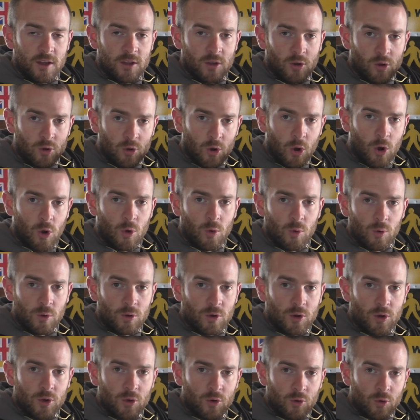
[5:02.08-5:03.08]
the
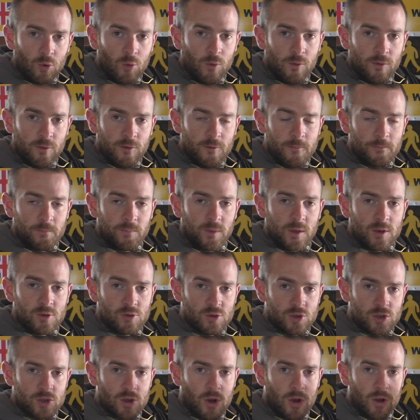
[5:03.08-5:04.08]
cold roof,
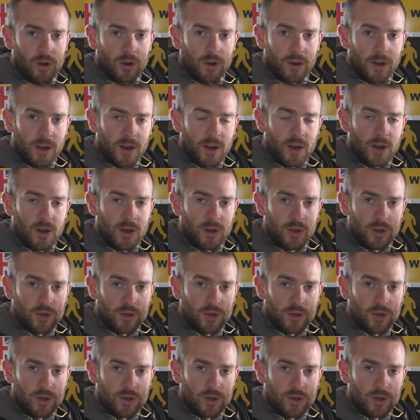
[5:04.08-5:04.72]
so it's not going to